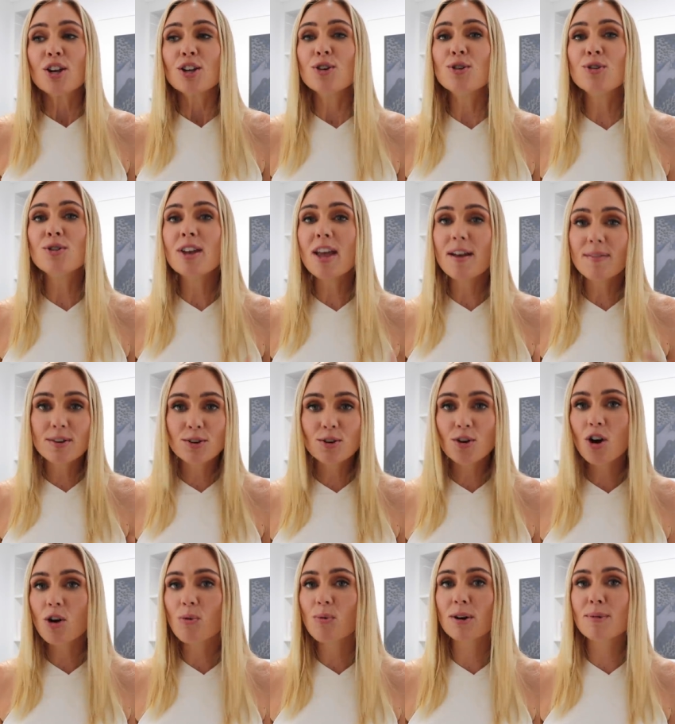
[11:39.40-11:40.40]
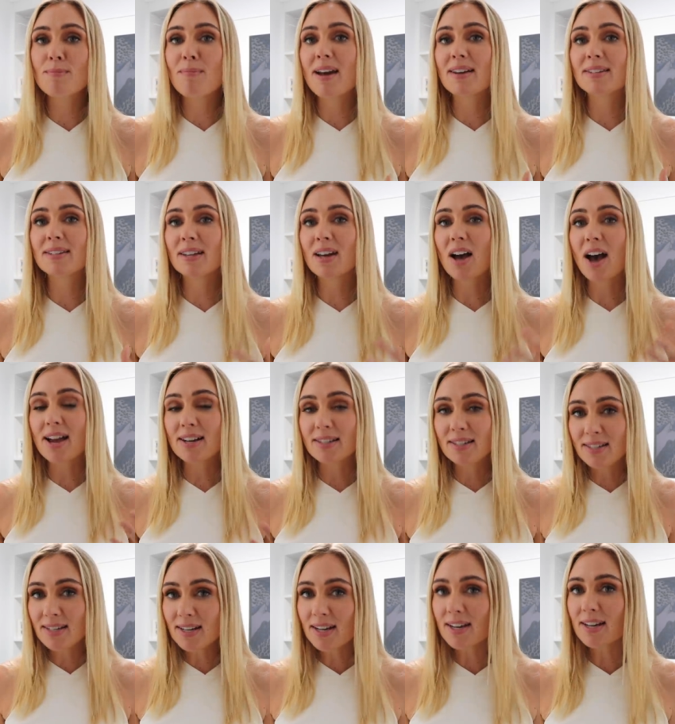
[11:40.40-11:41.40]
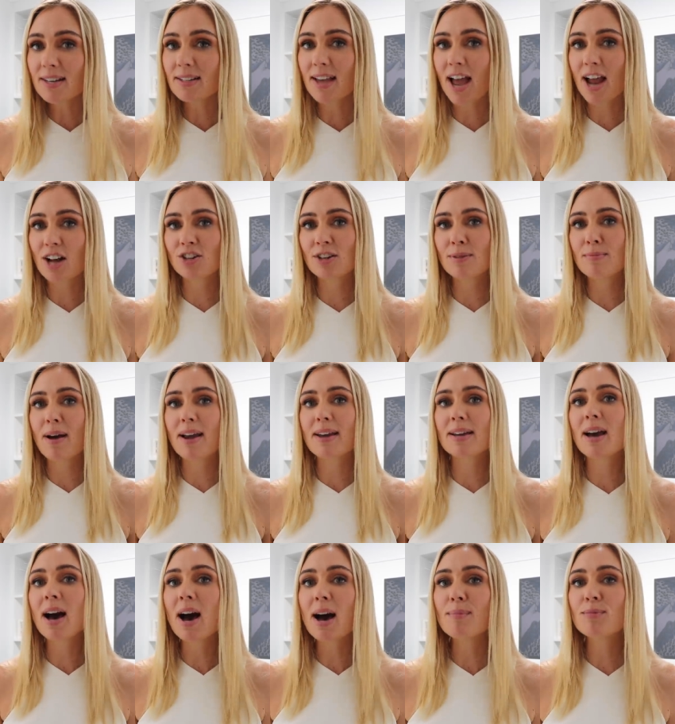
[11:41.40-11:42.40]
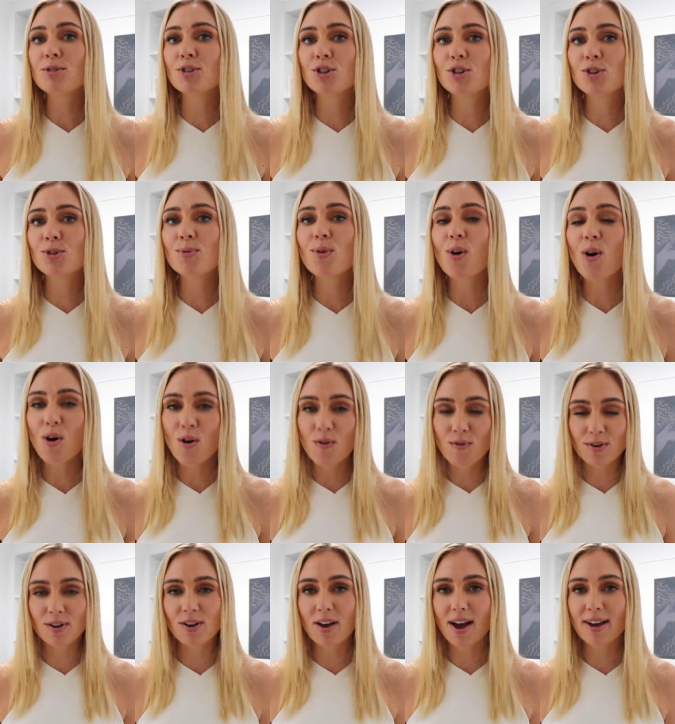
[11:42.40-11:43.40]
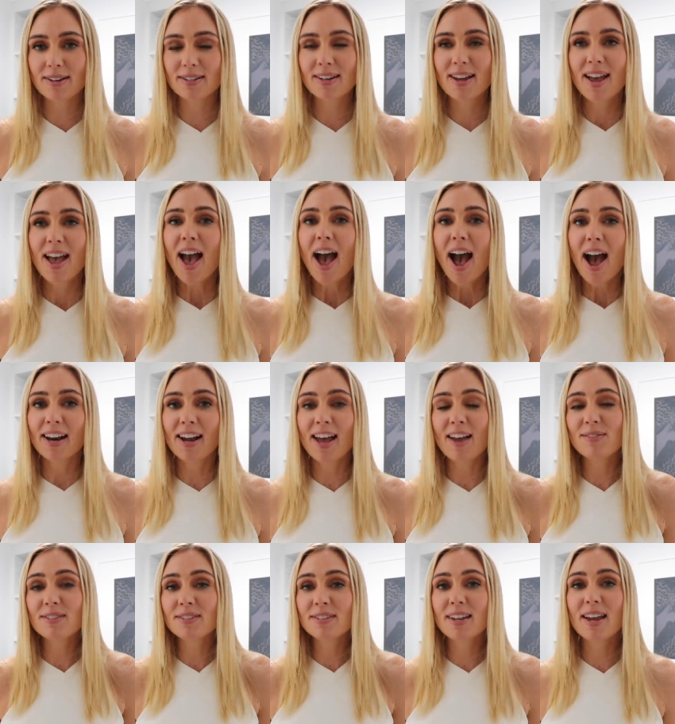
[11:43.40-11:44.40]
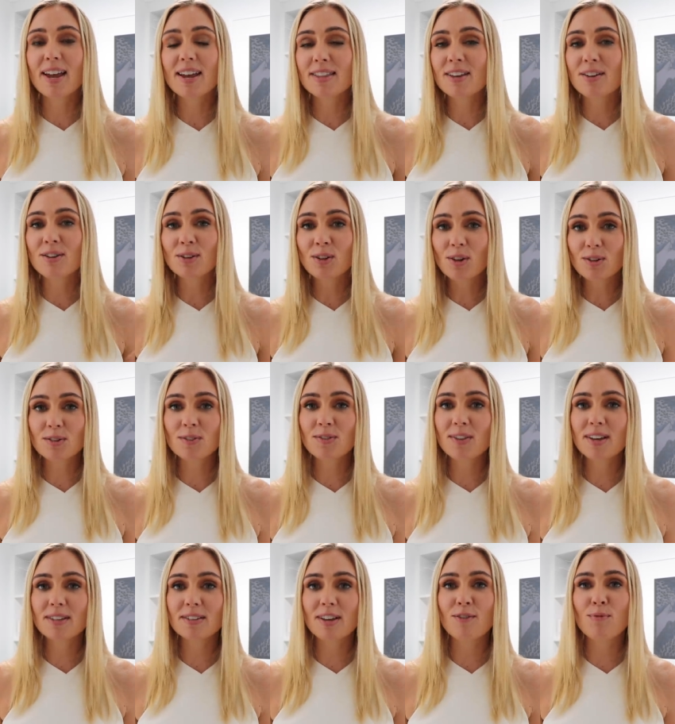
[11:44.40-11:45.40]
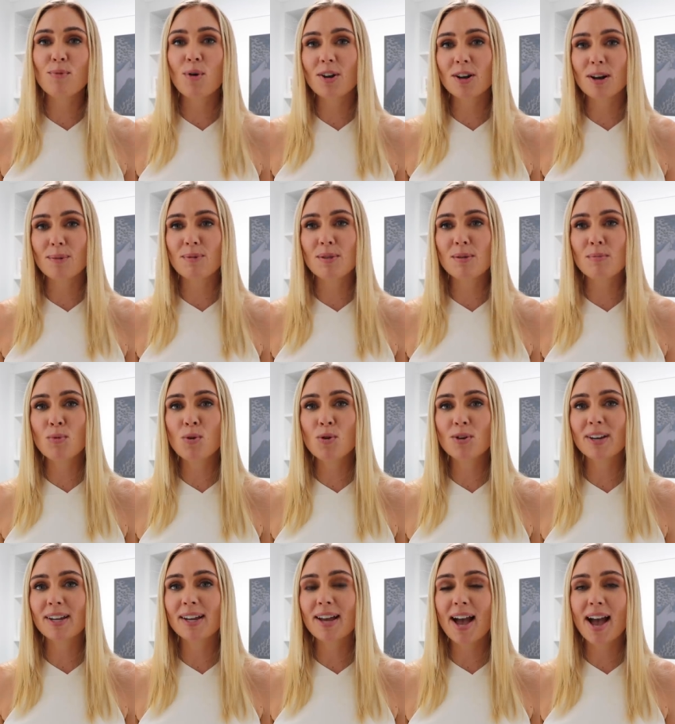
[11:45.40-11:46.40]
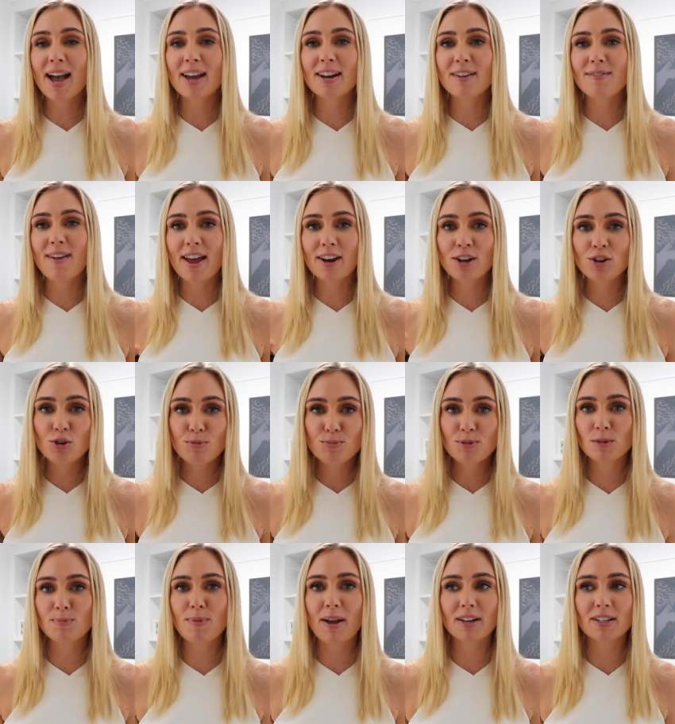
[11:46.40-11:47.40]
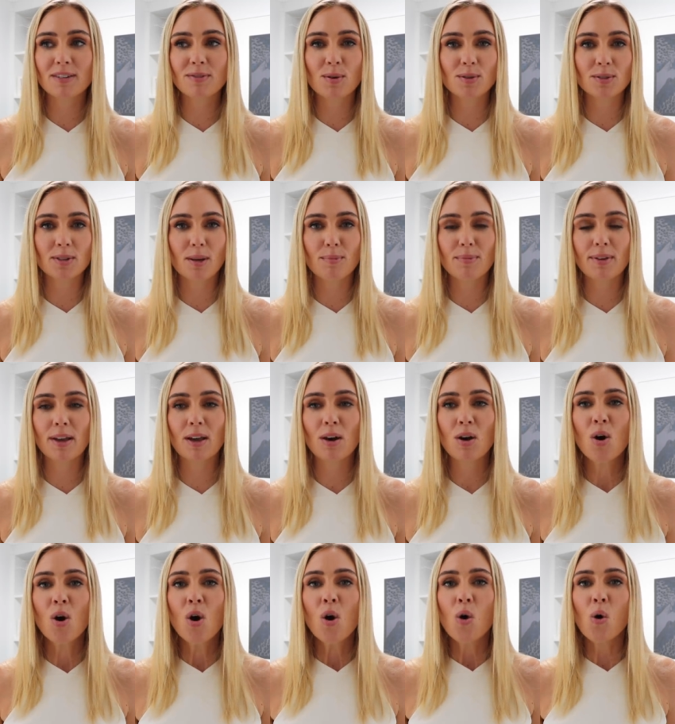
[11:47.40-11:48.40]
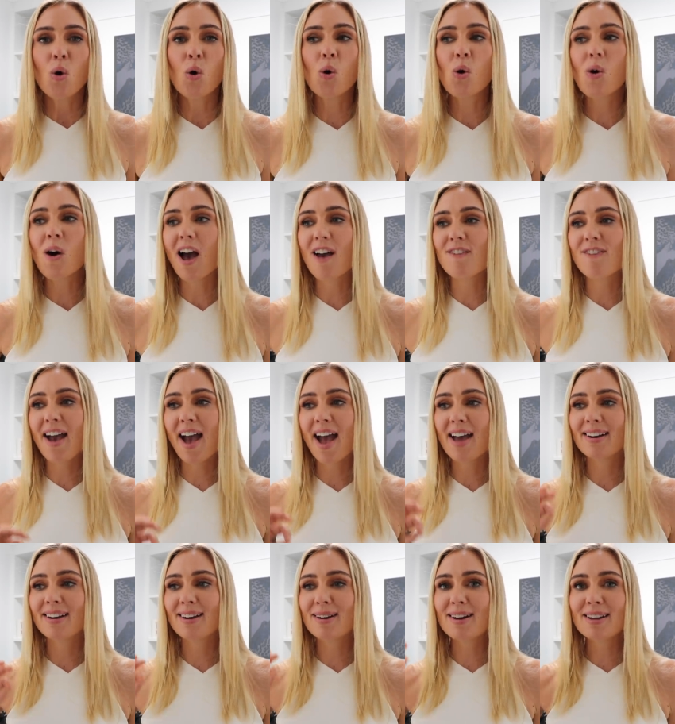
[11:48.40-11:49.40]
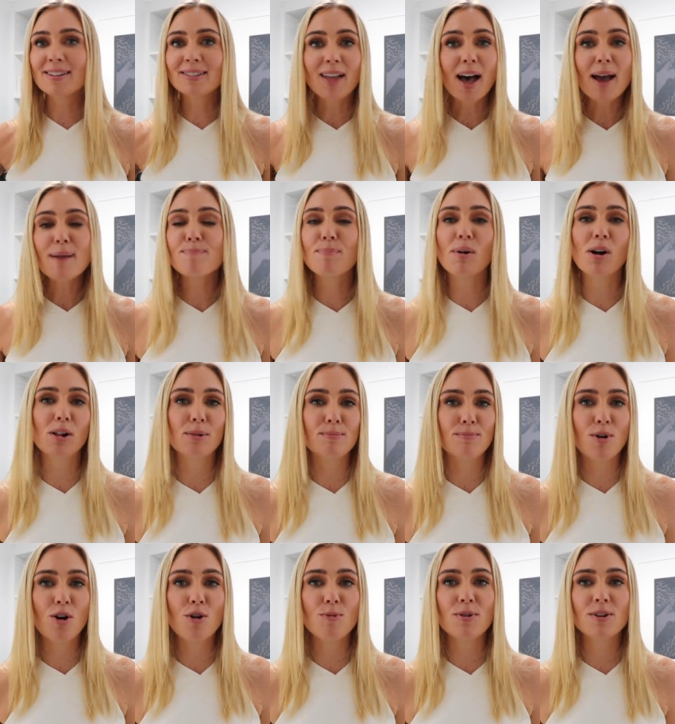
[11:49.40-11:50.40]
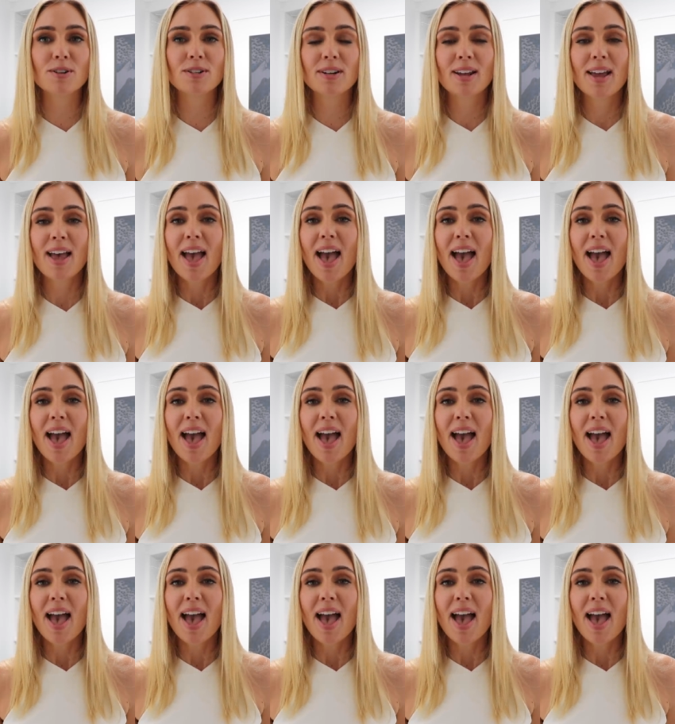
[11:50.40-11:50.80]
you never know what amazing ideas actually might come to you overnight. And I have to say, there are lots of things I've woken up in the morning and I've had a new perspective on something, or I've had a, a light bulb moment.